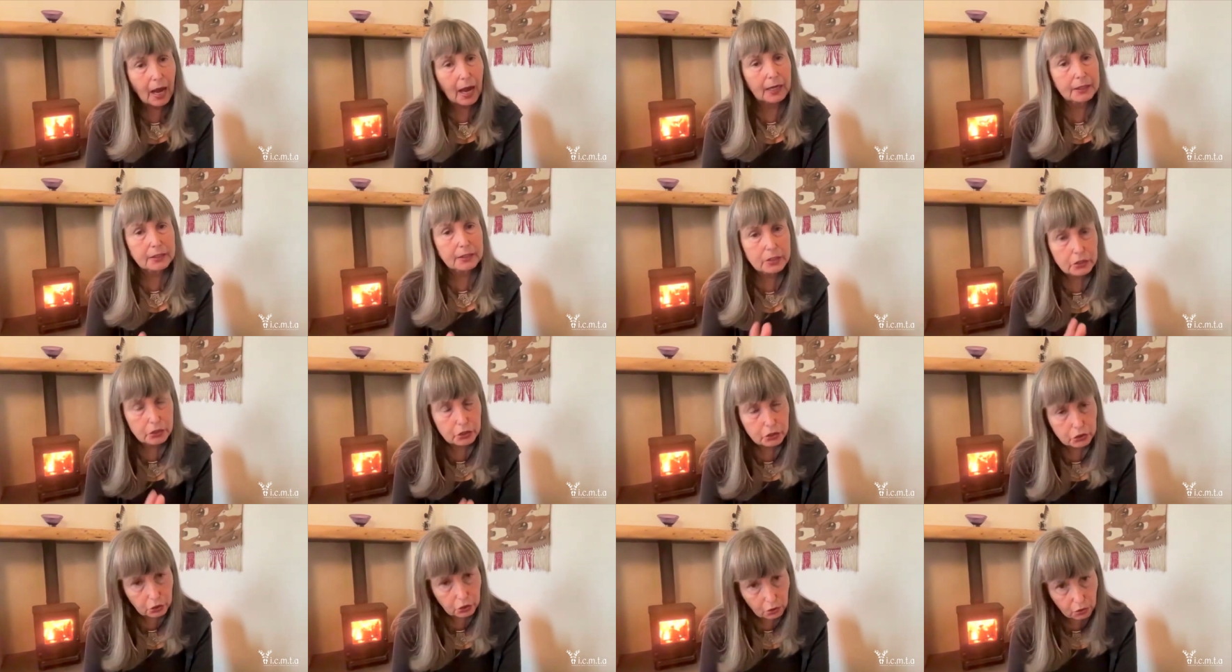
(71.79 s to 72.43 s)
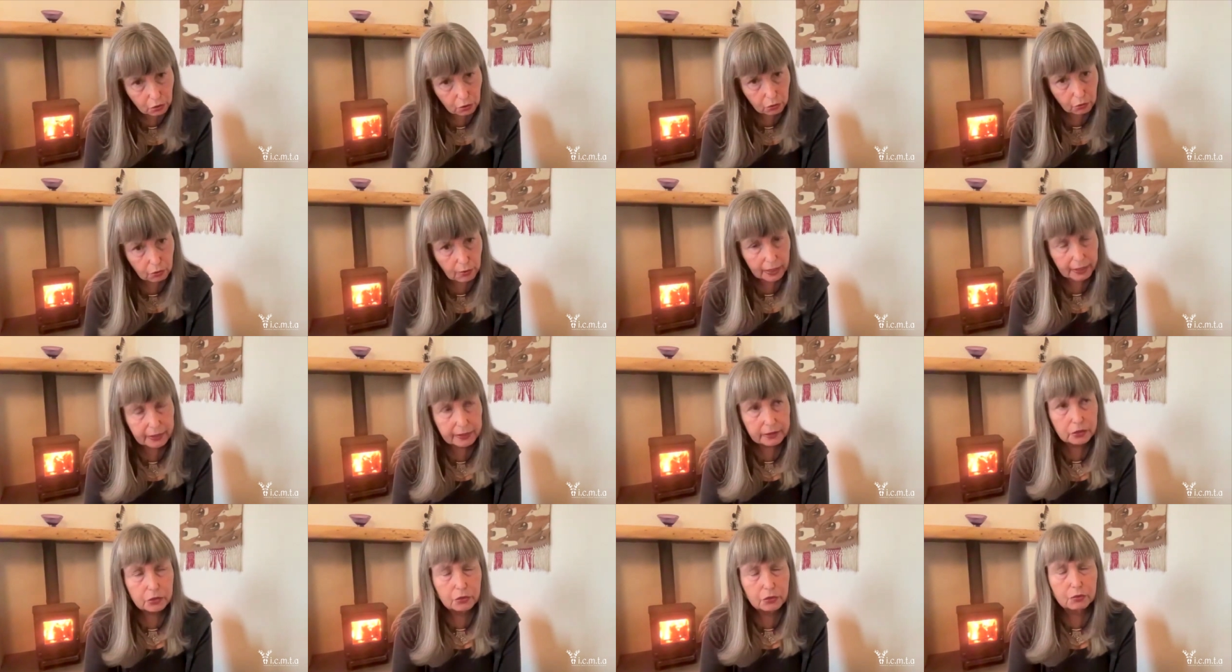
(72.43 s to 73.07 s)
And so
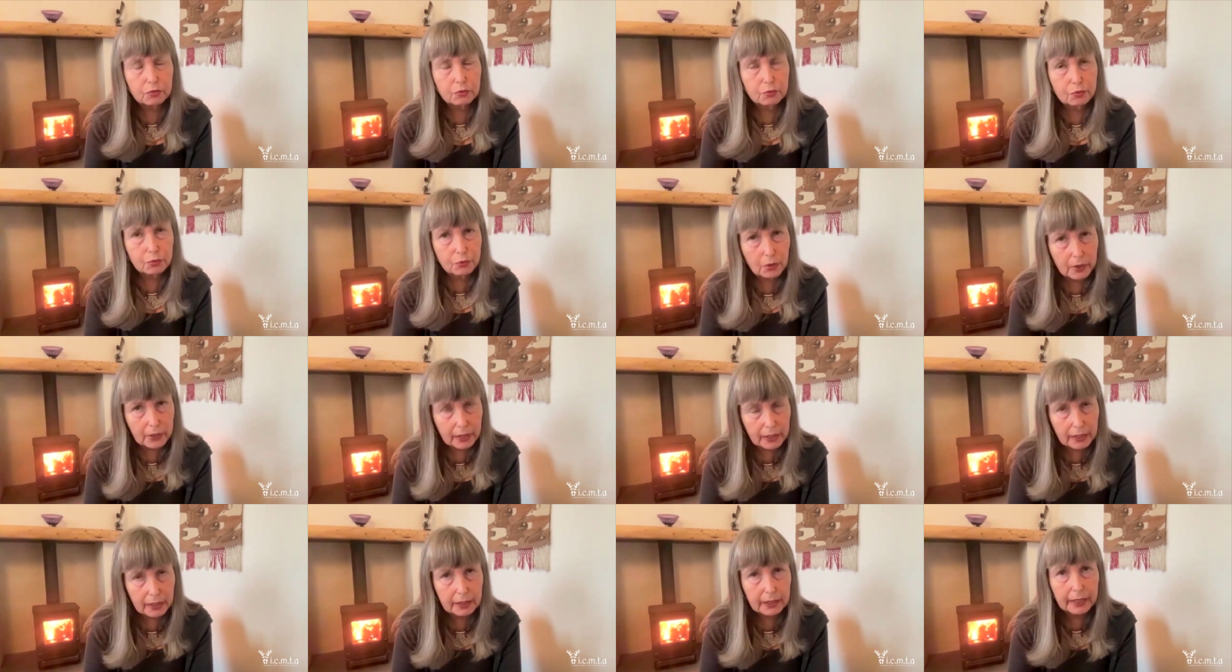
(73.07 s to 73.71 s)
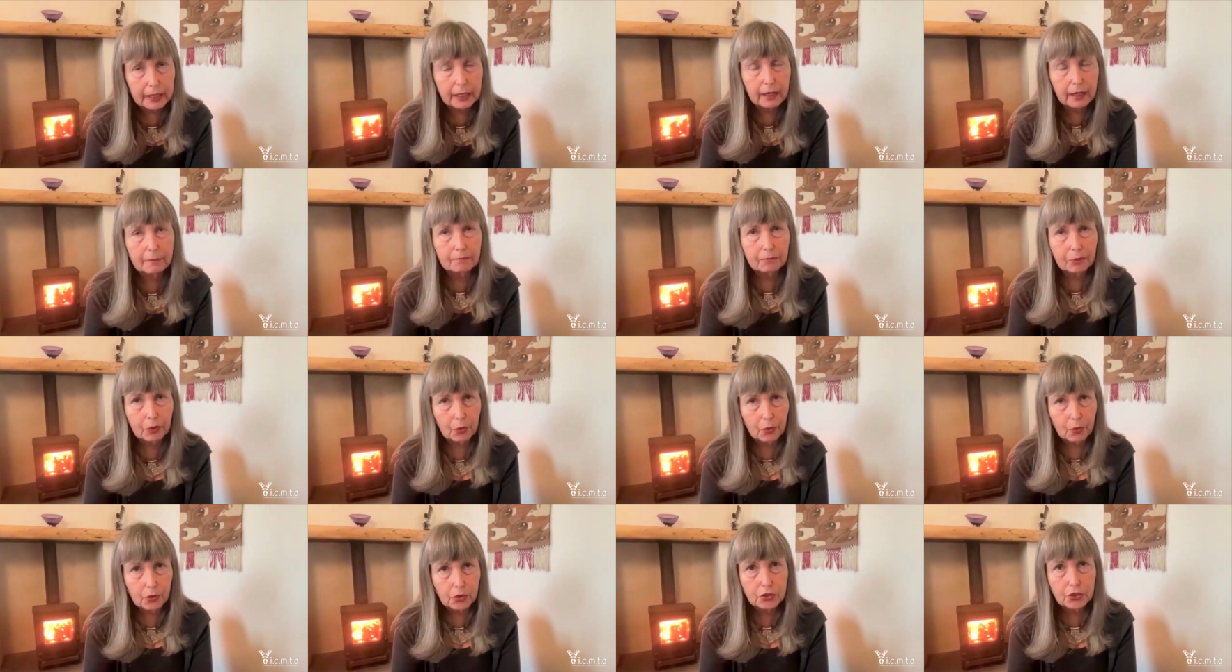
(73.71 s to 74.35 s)
it's really
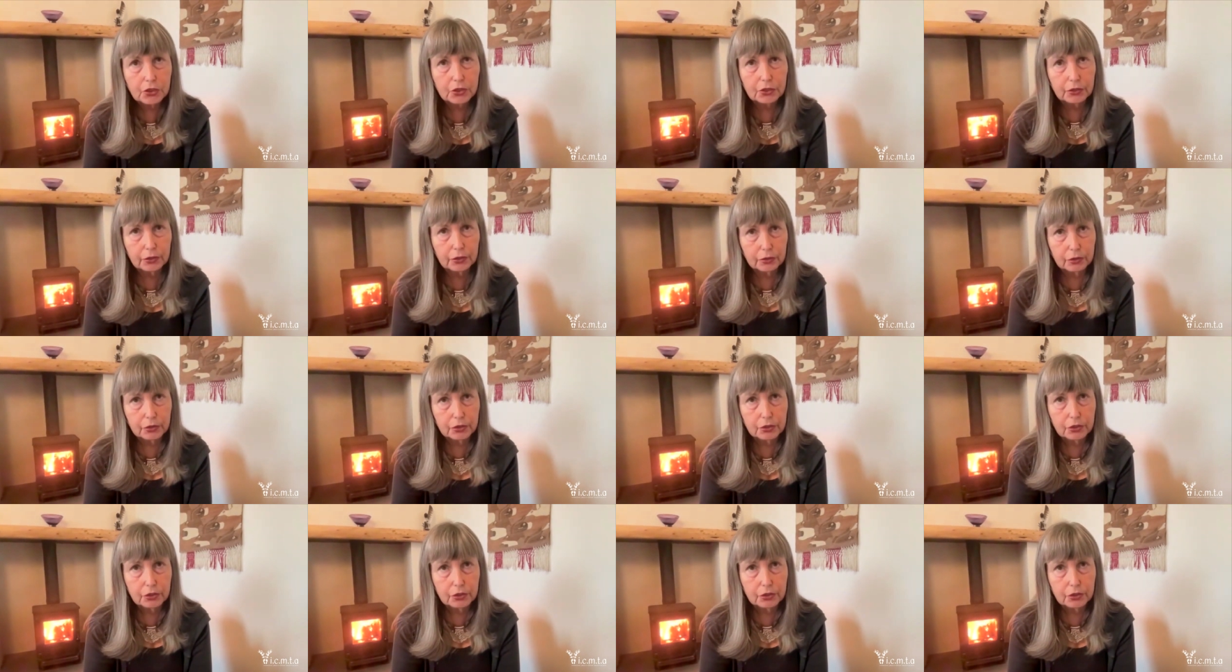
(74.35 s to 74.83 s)
important